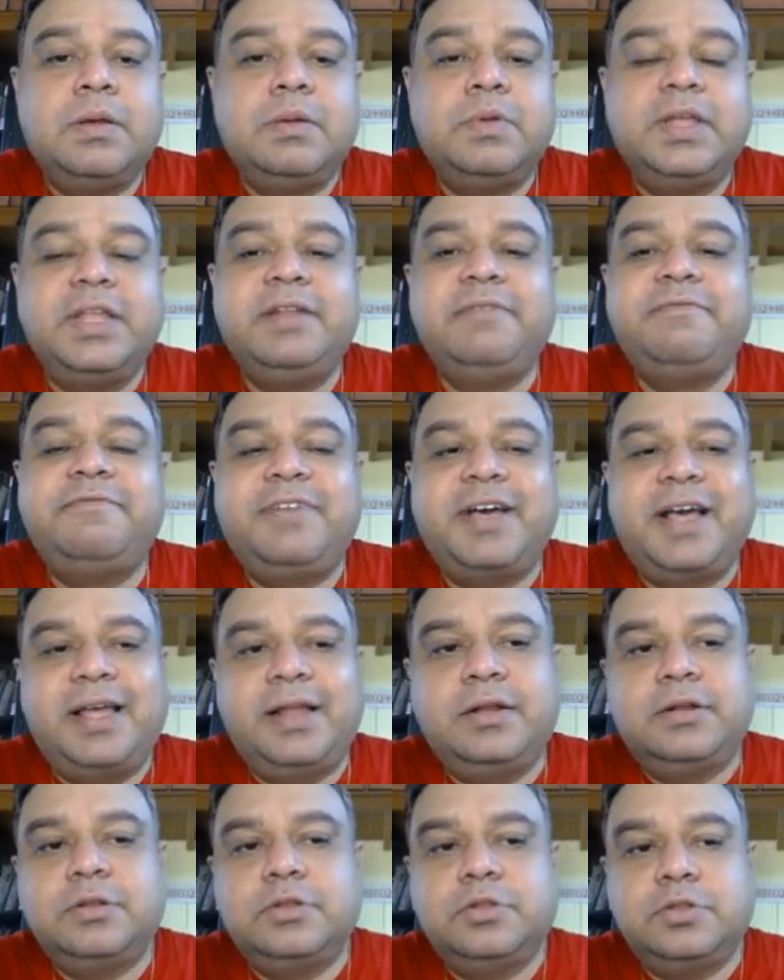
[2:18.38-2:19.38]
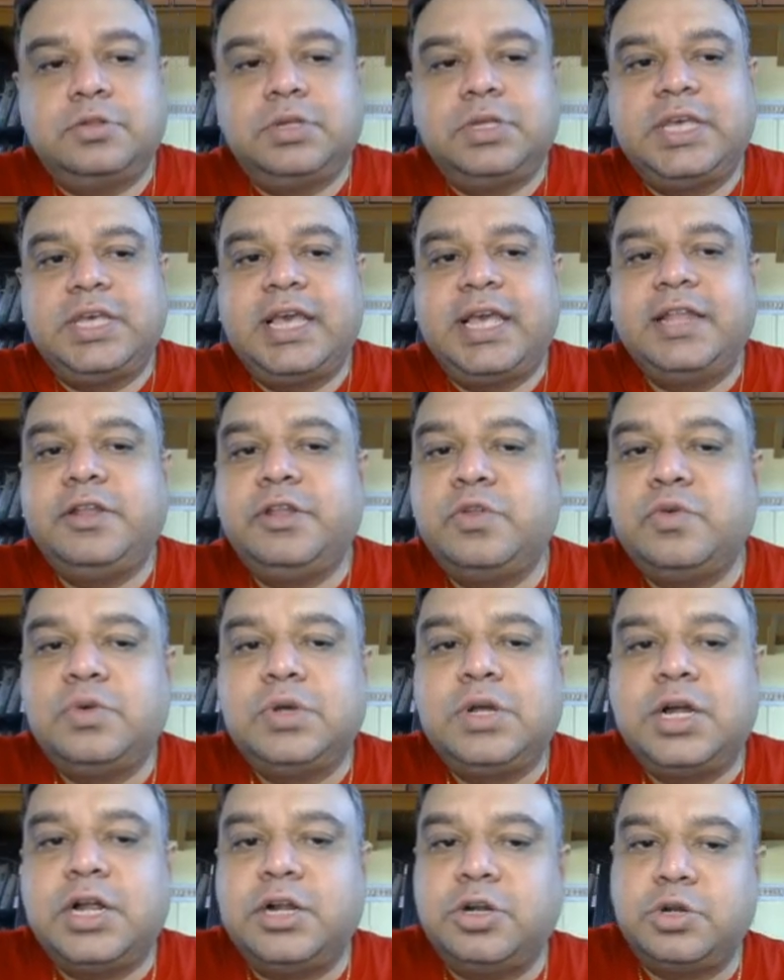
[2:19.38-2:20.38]
In fact, can you
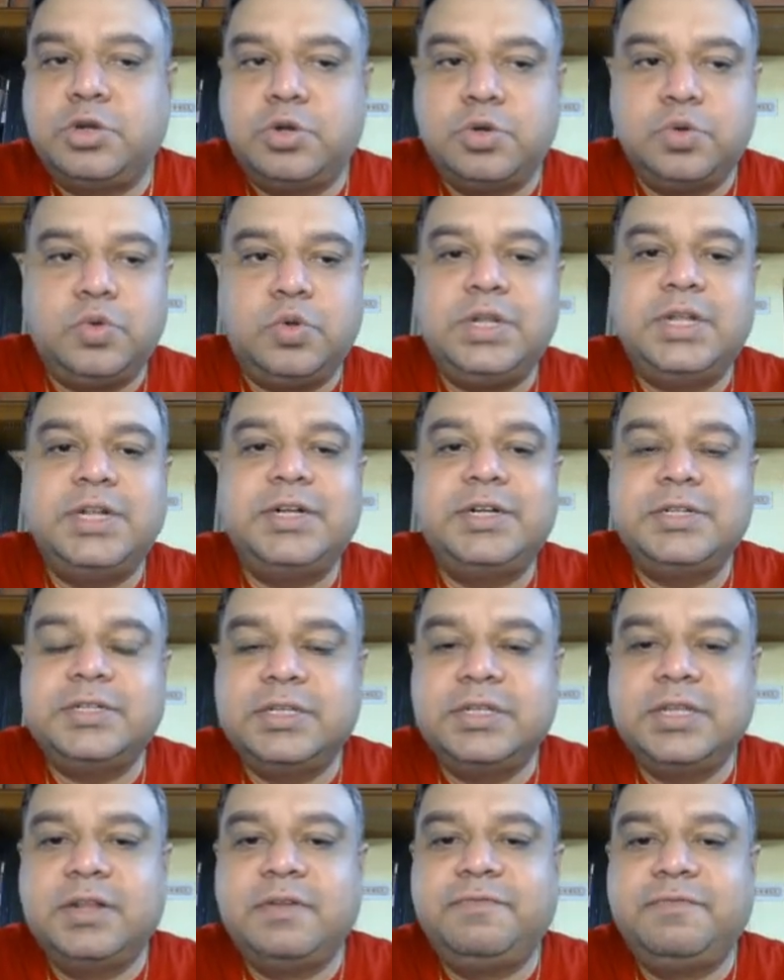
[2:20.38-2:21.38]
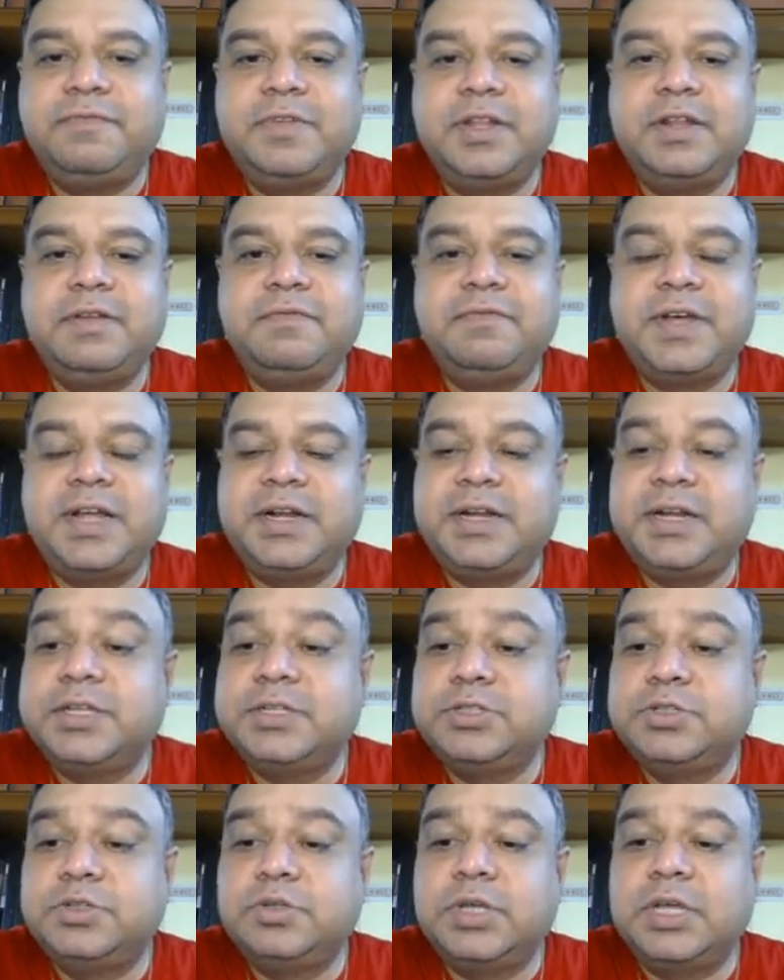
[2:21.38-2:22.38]
control it? If in fact,
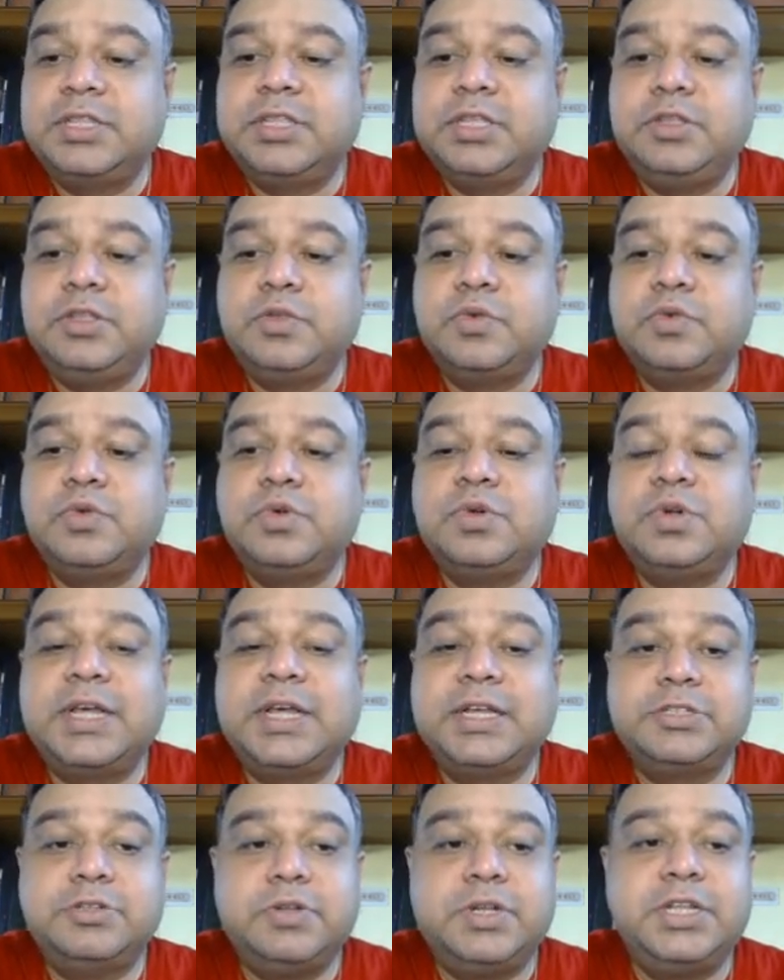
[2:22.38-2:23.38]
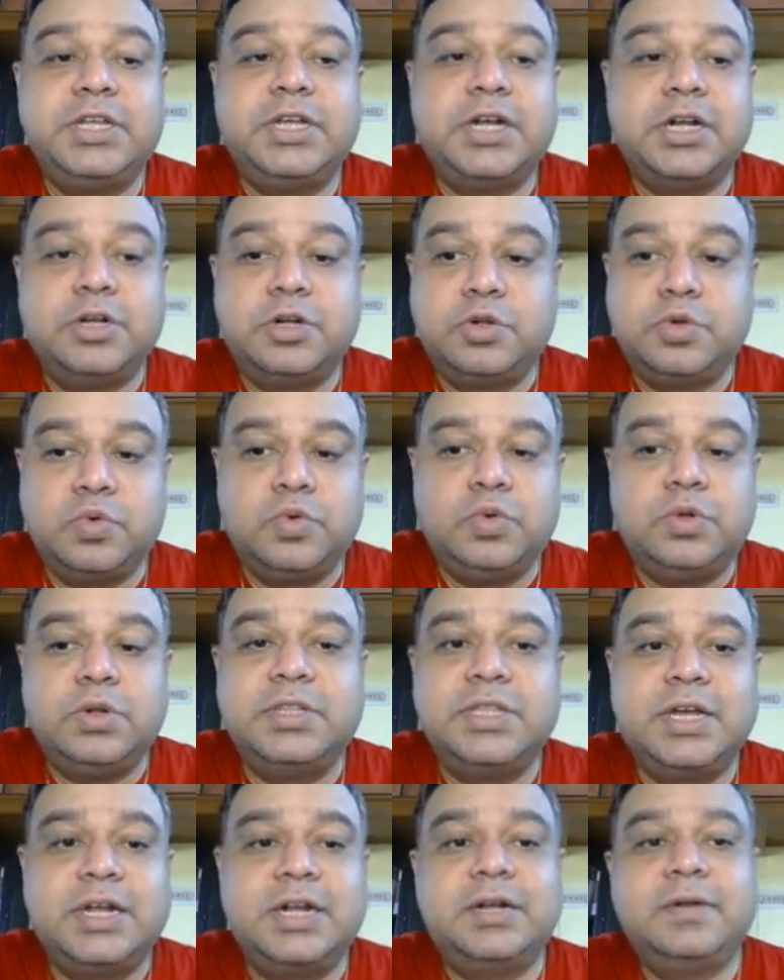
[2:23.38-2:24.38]
I think you could actually control
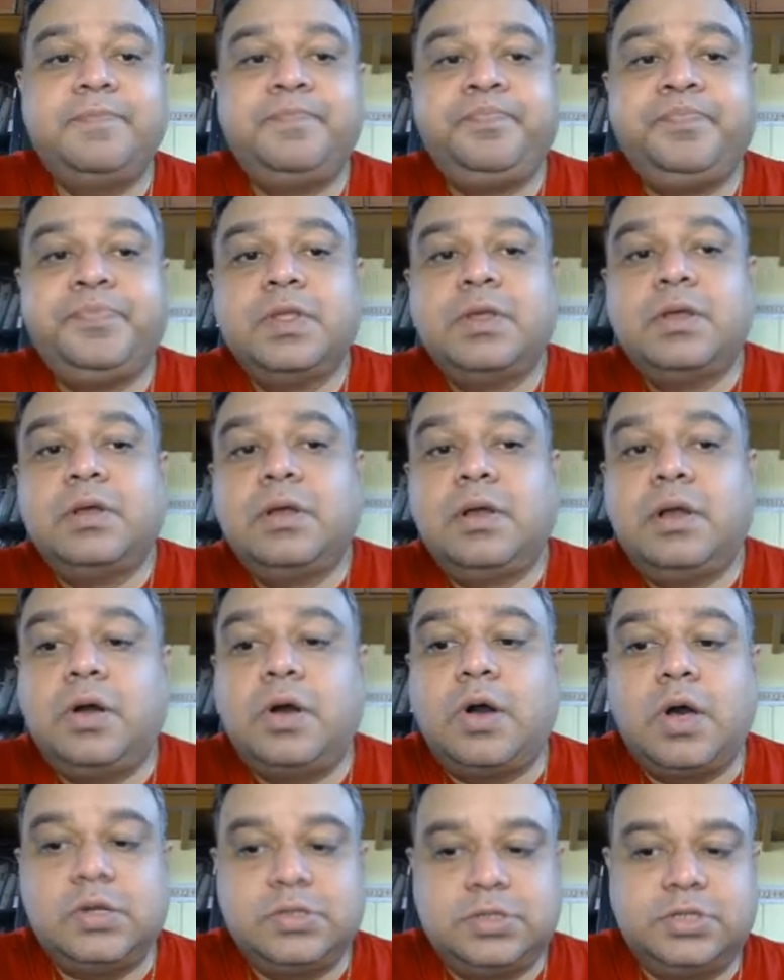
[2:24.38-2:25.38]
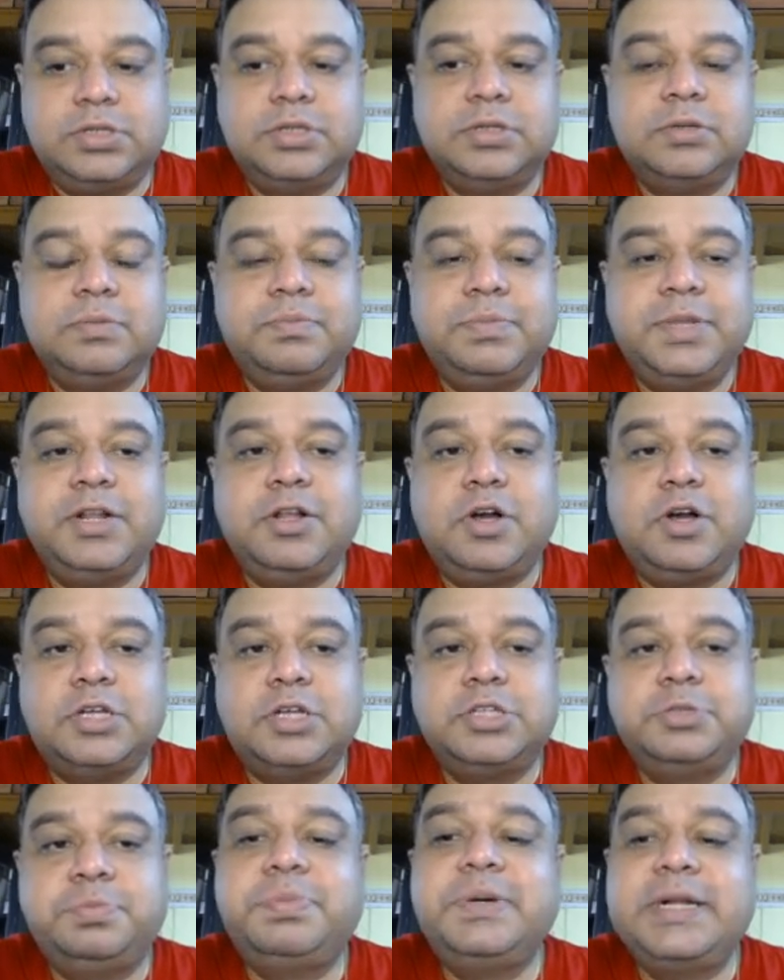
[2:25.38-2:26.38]
that cost, I mean
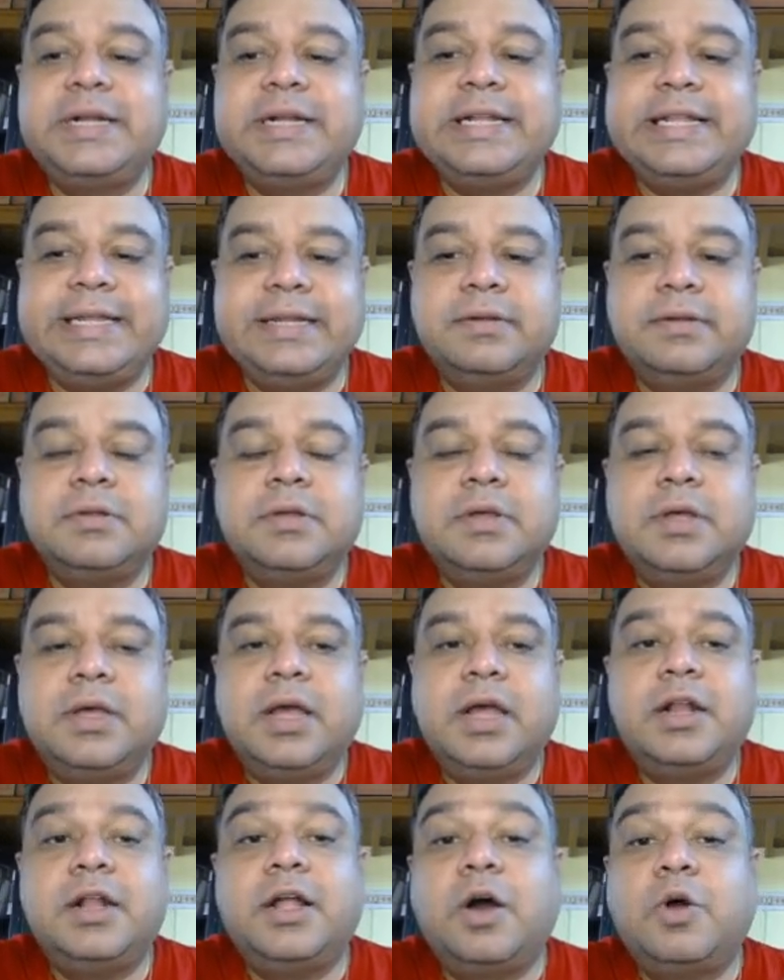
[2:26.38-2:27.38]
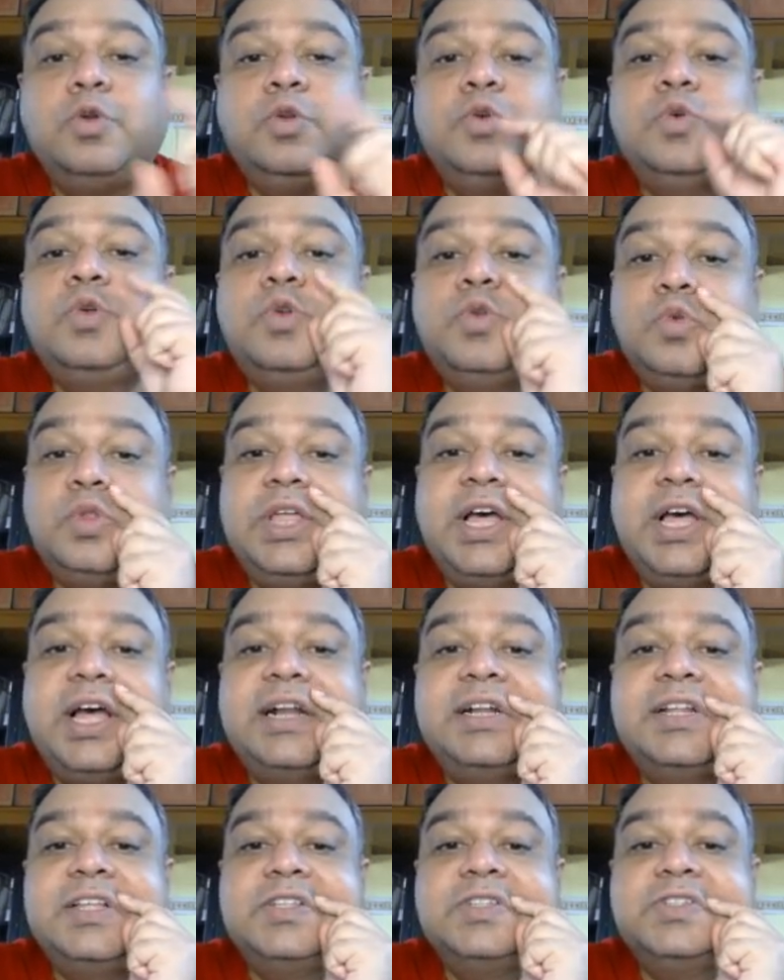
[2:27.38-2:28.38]
cost per lead. And how to do
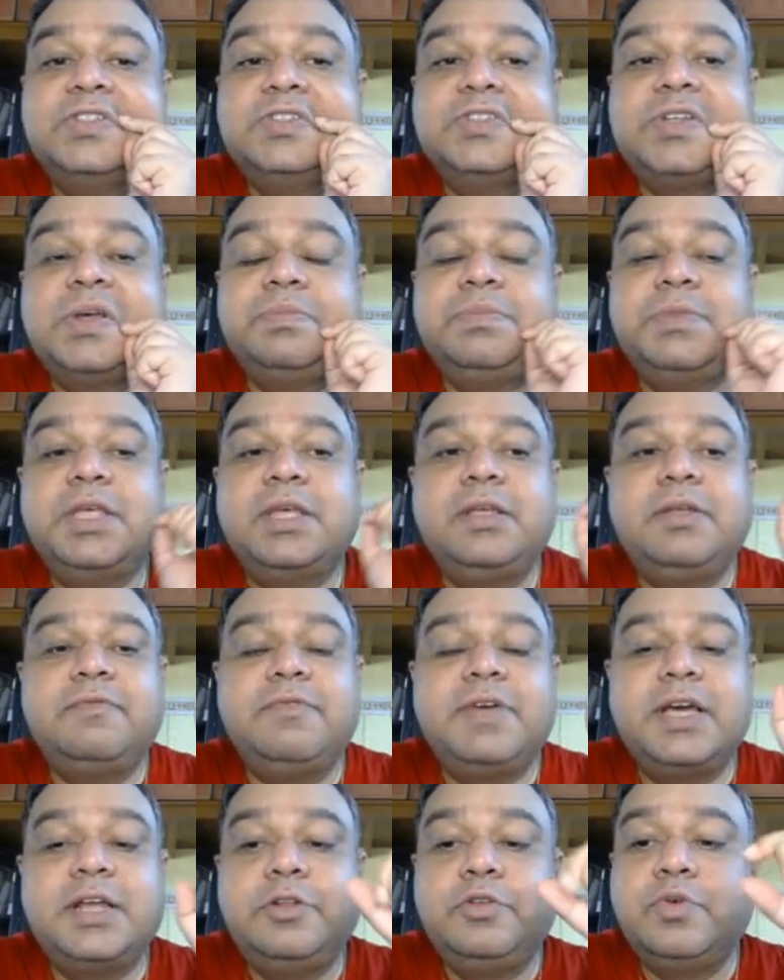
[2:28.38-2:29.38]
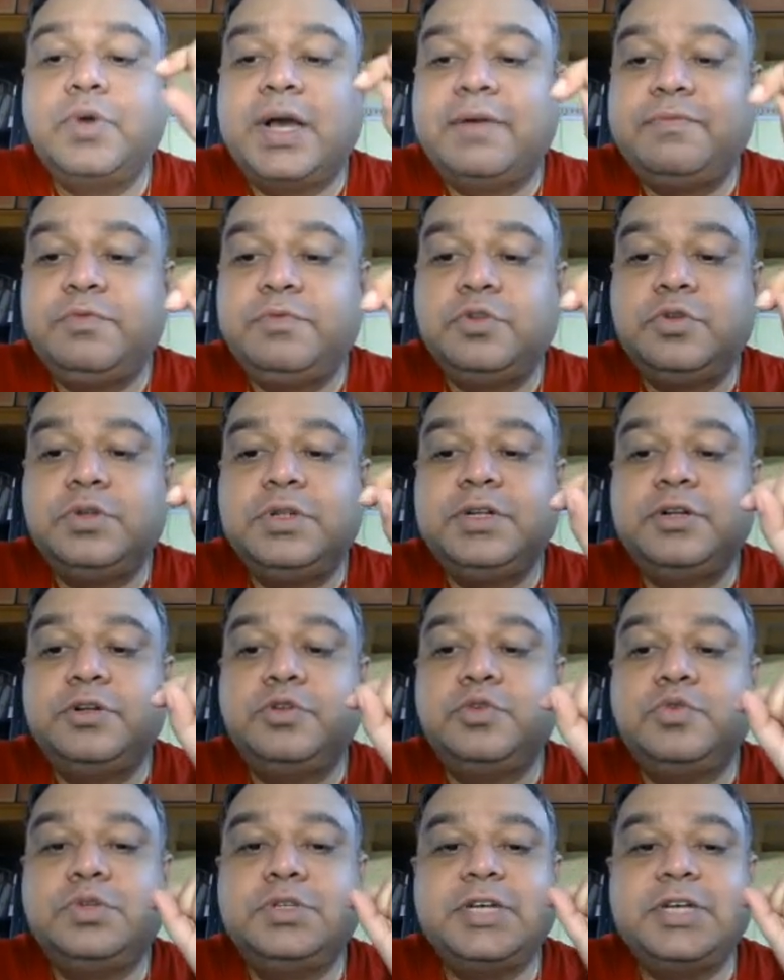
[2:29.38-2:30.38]
that is something where you have to
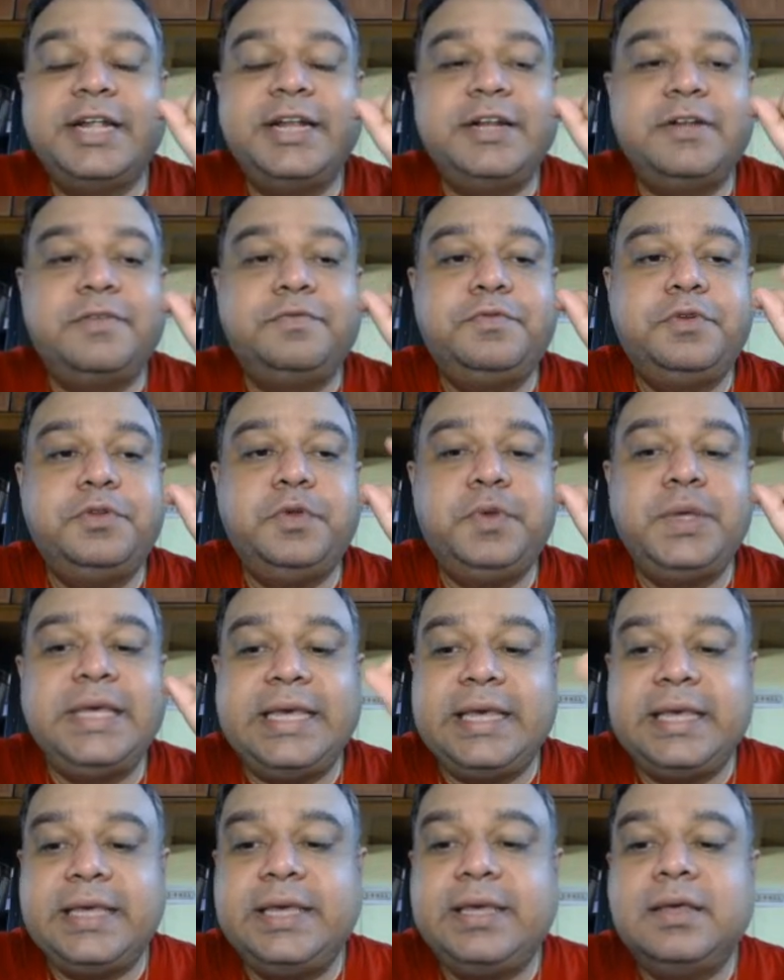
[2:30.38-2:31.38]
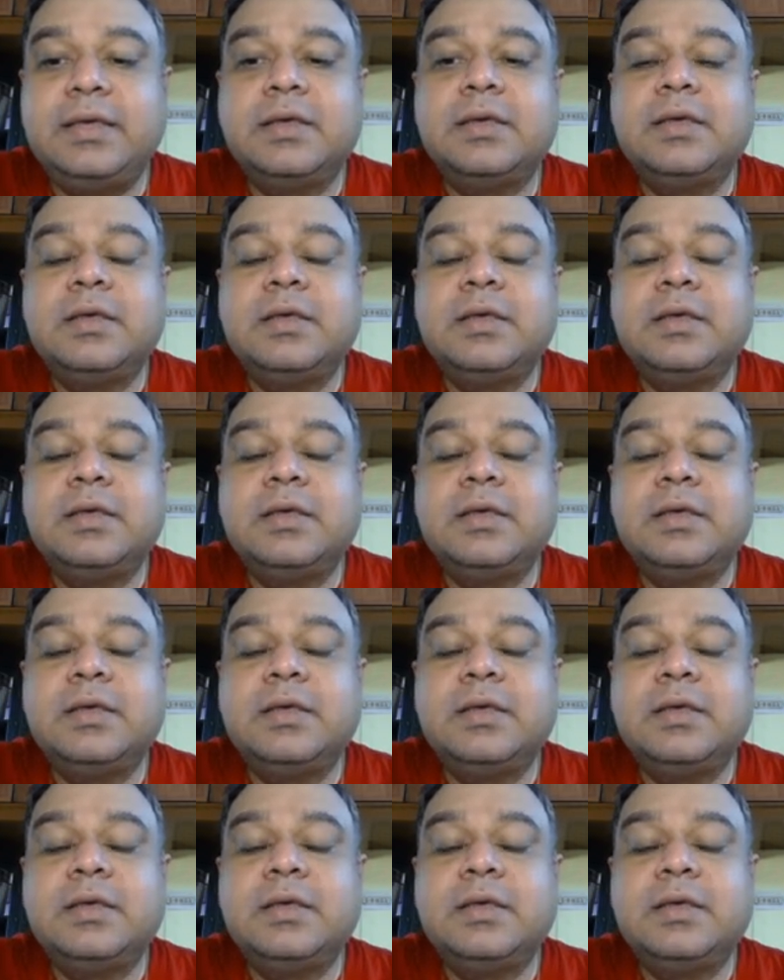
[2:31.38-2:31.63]
do kind of tweaking